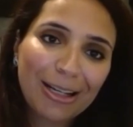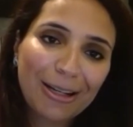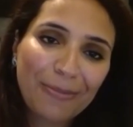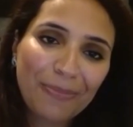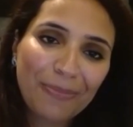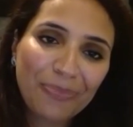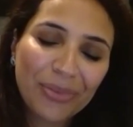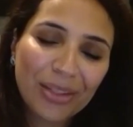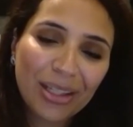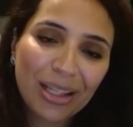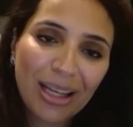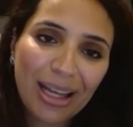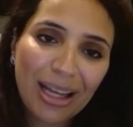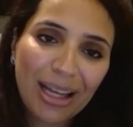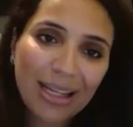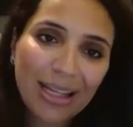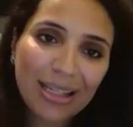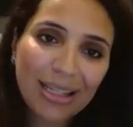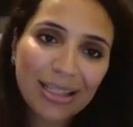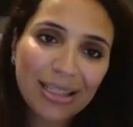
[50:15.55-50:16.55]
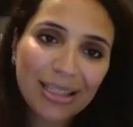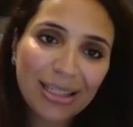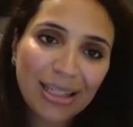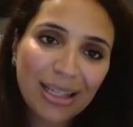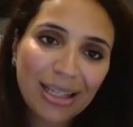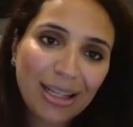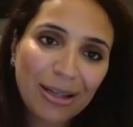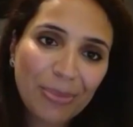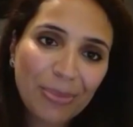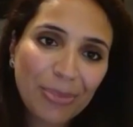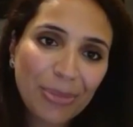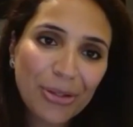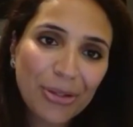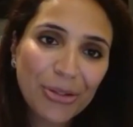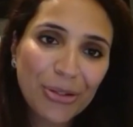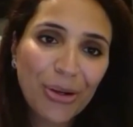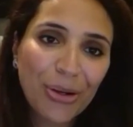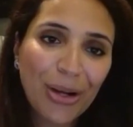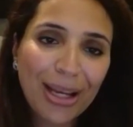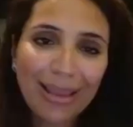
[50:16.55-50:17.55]
Um, and
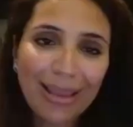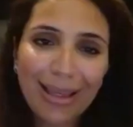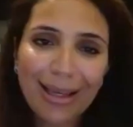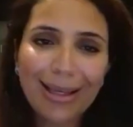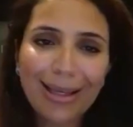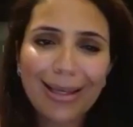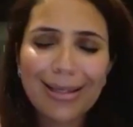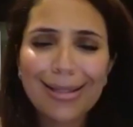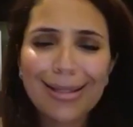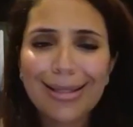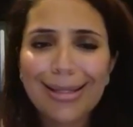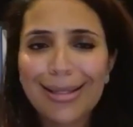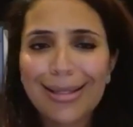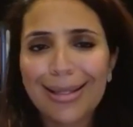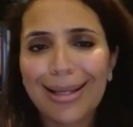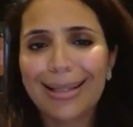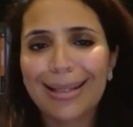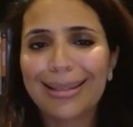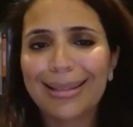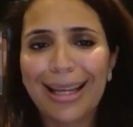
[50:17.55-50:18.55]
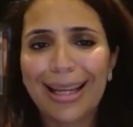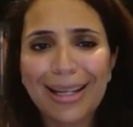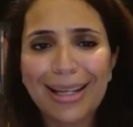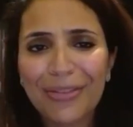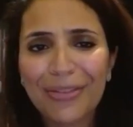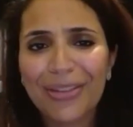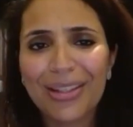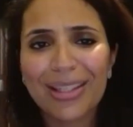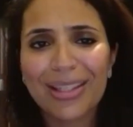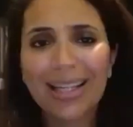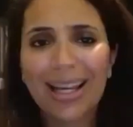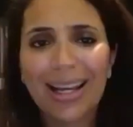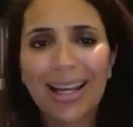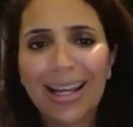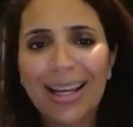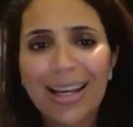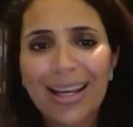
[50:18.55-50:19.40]
so I think it's at the end of the day,